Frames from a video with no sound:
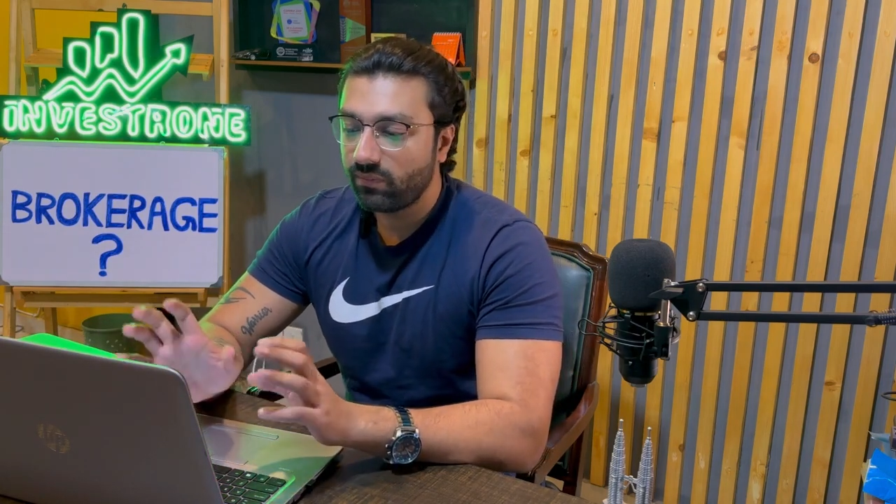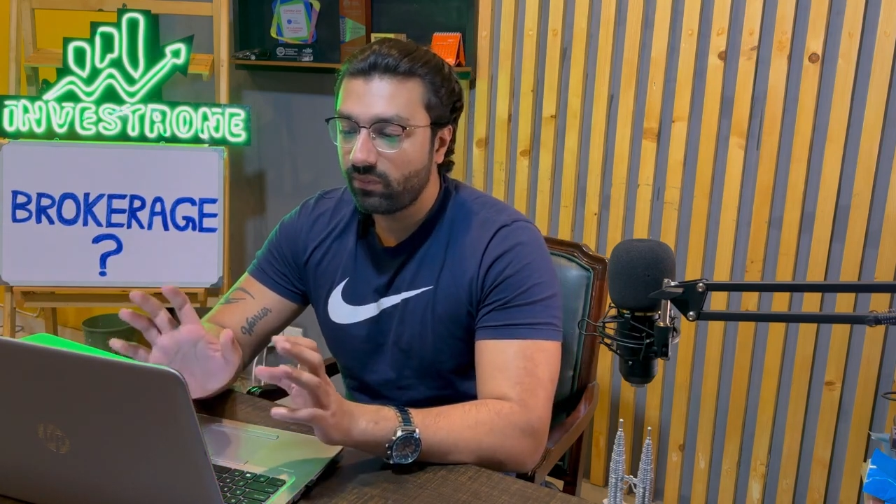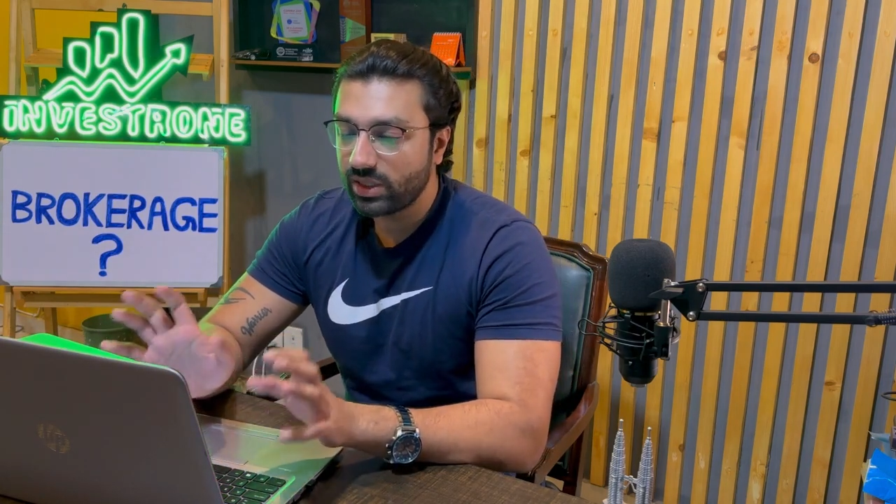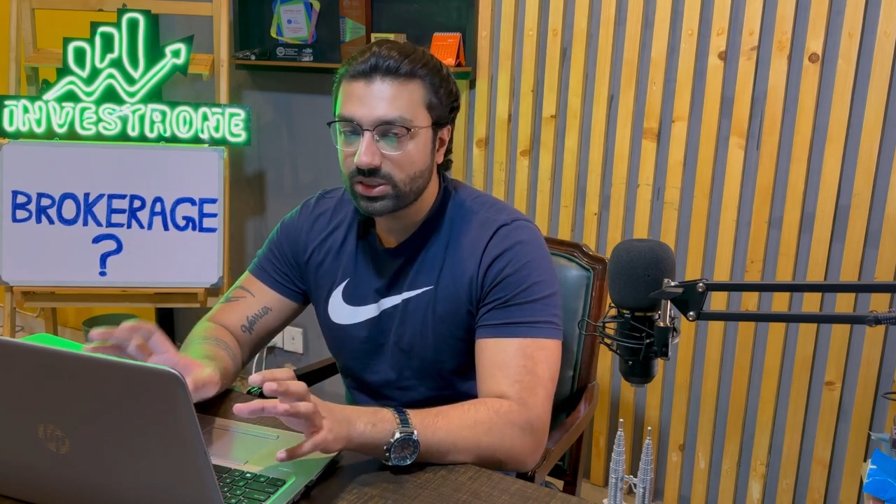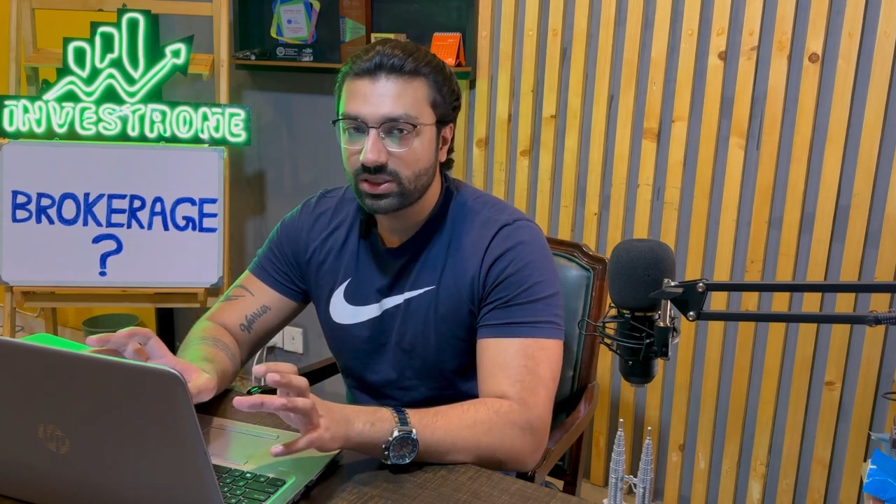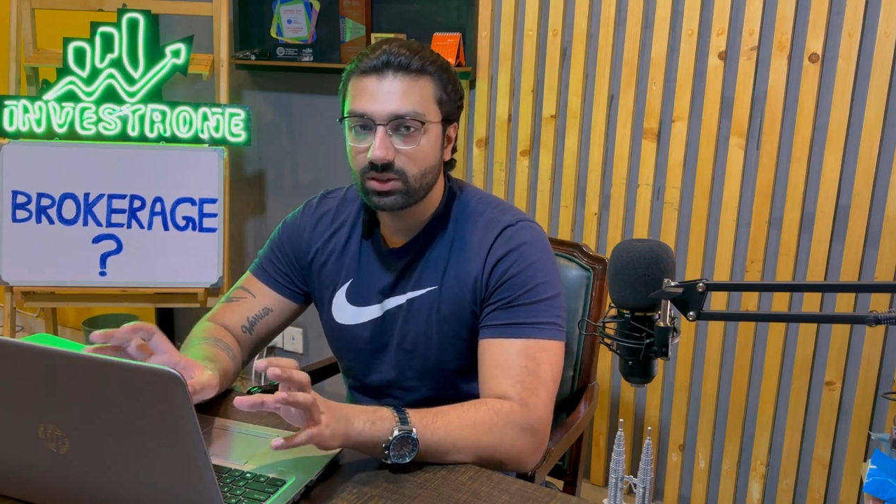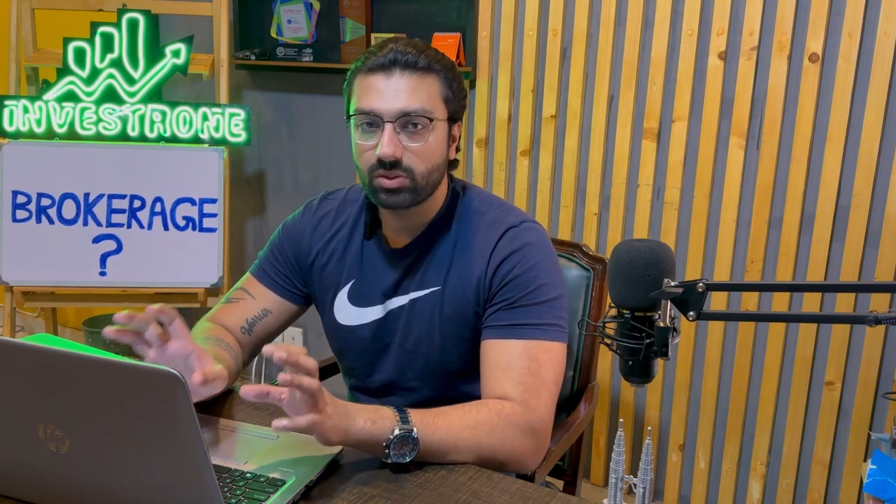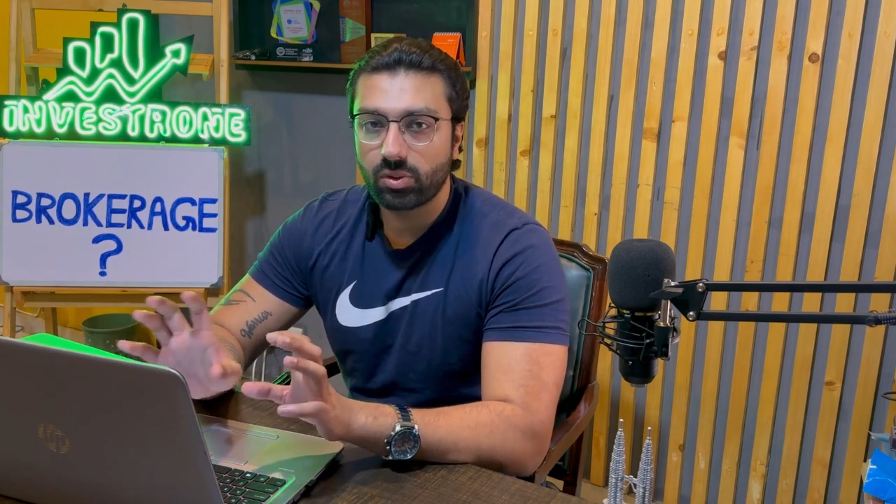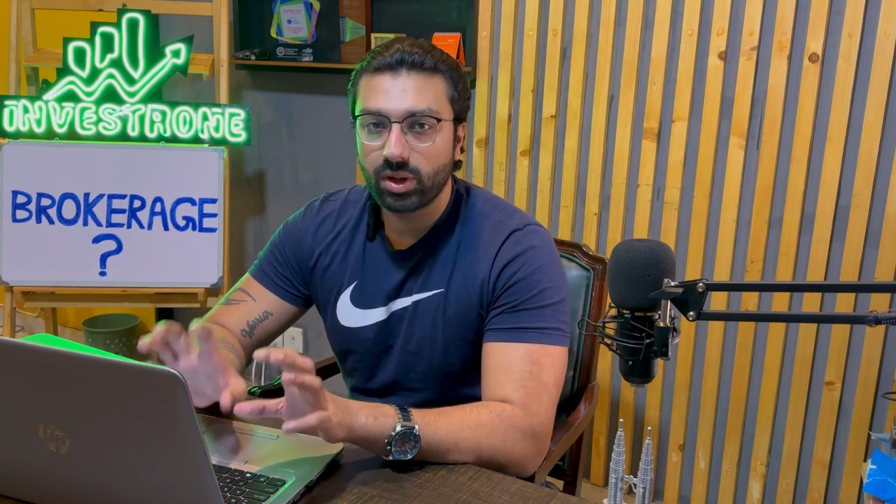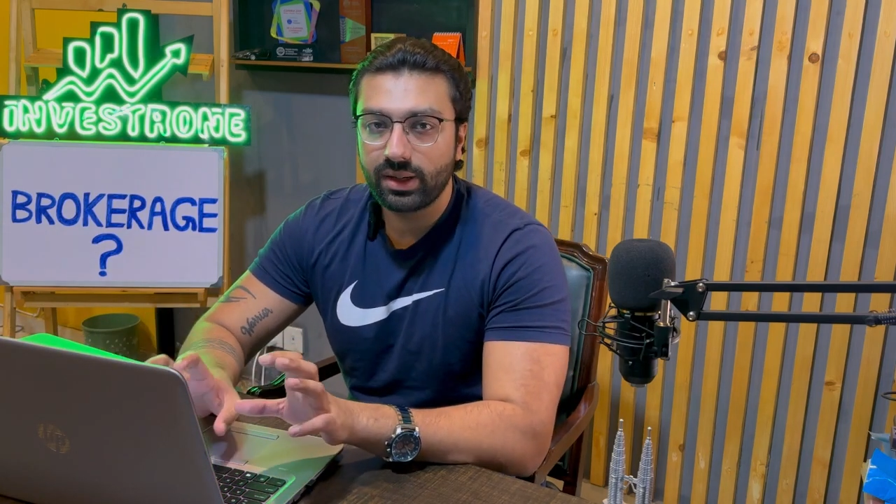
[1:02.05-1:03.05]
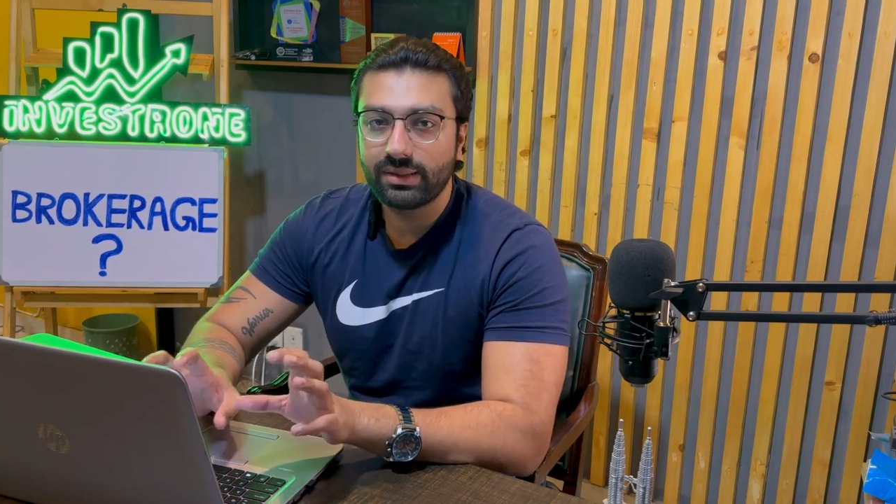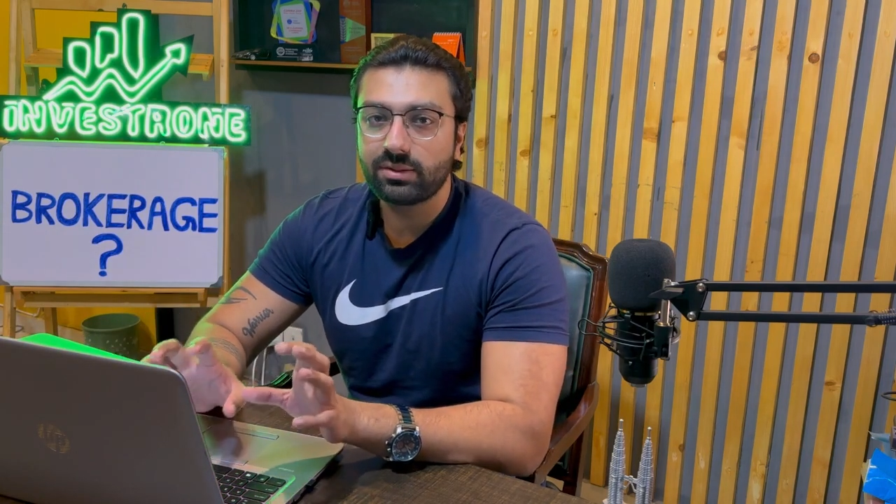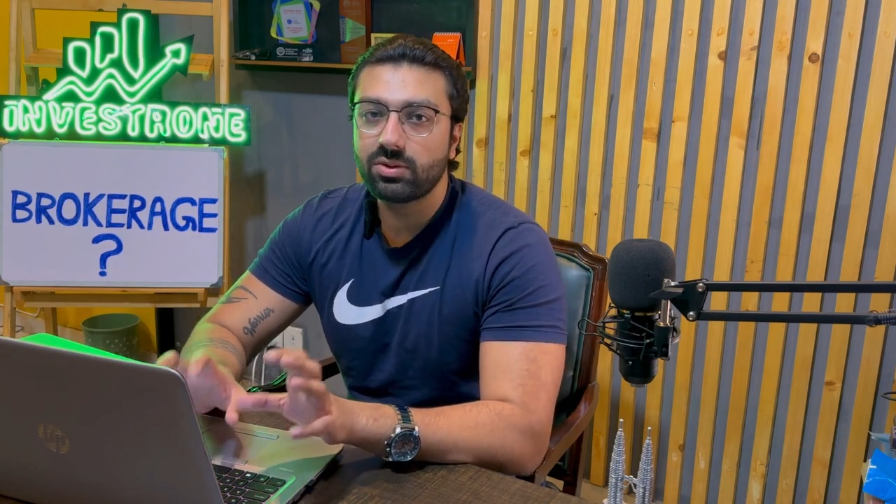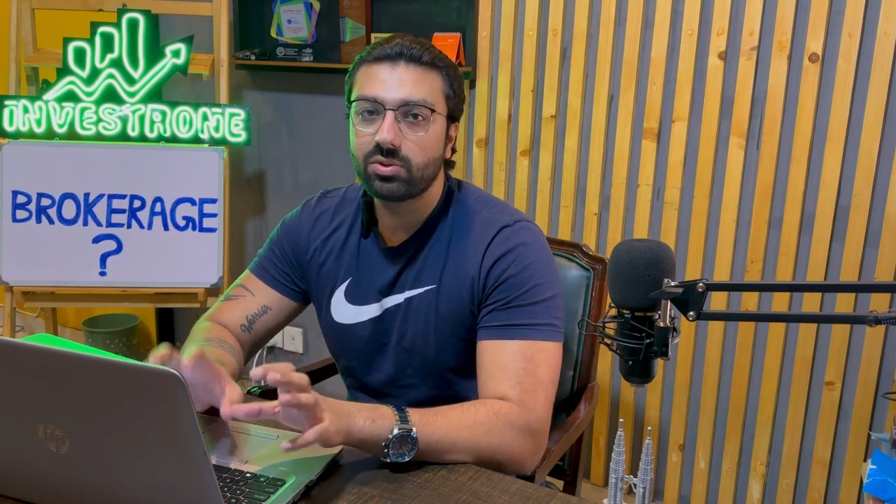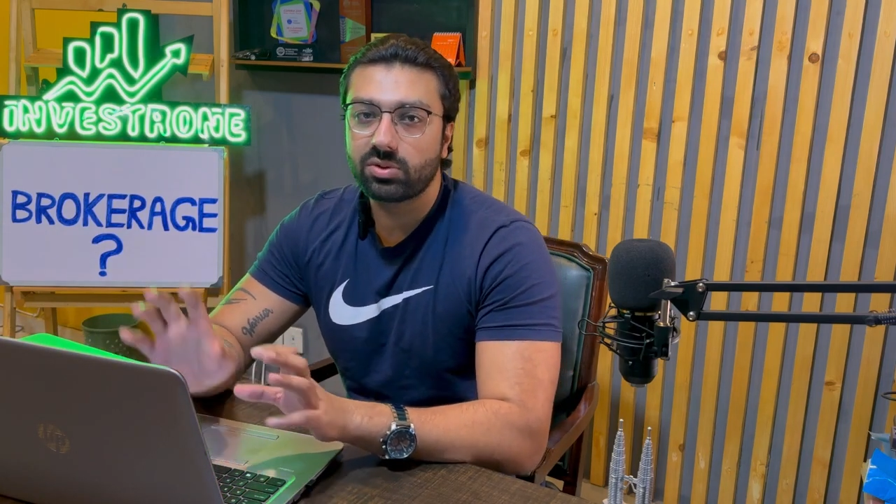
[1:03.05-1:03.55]
which trading
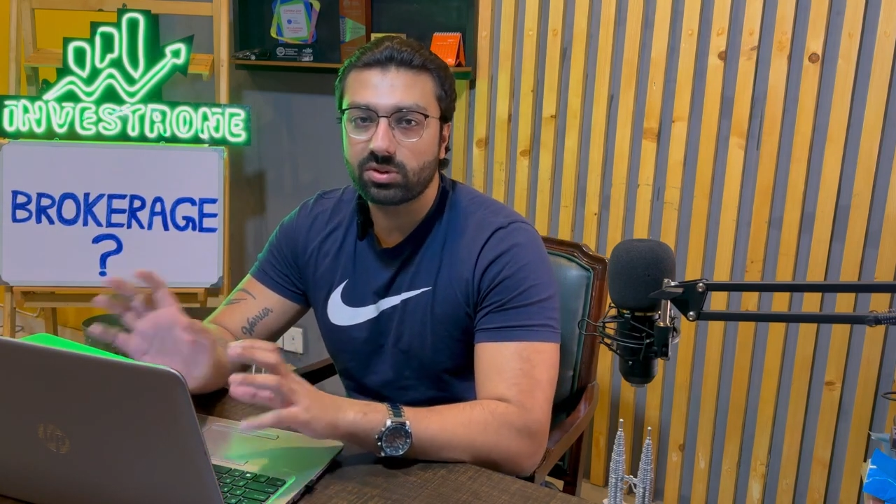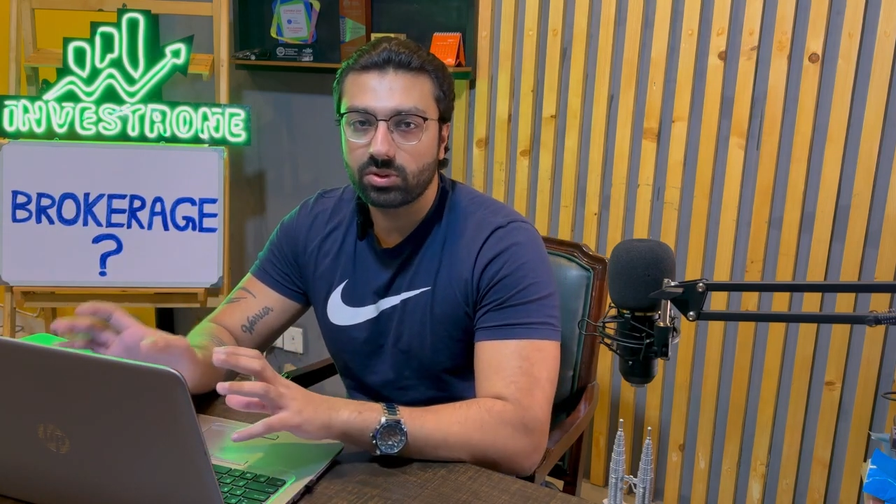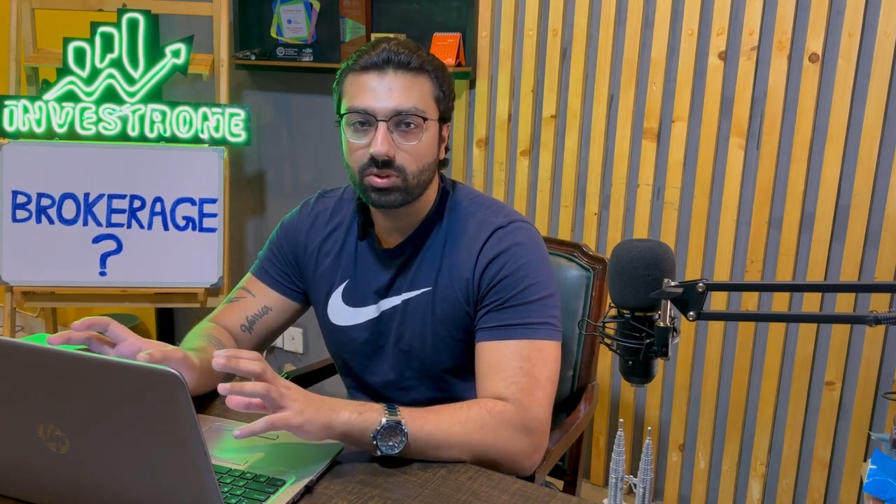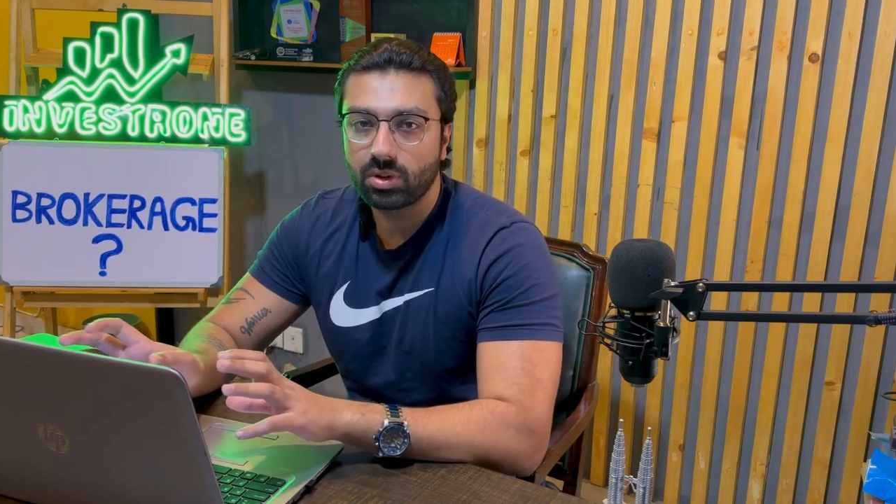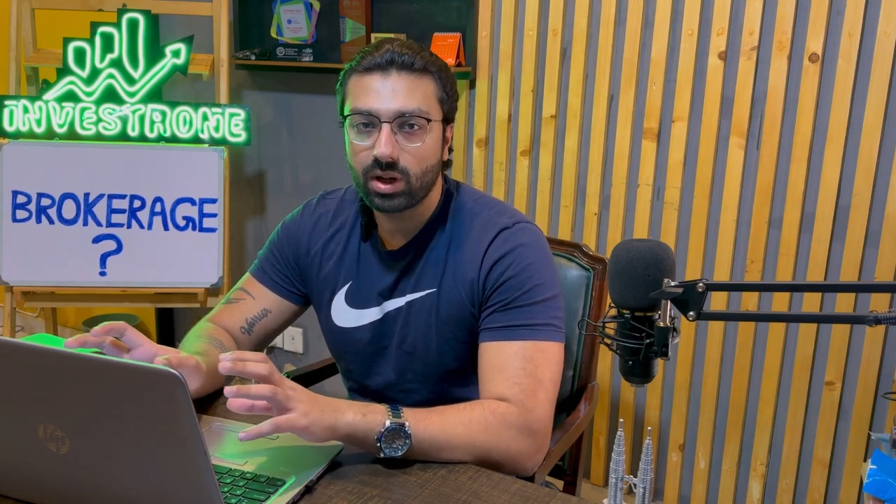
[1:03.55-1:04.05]
suits you,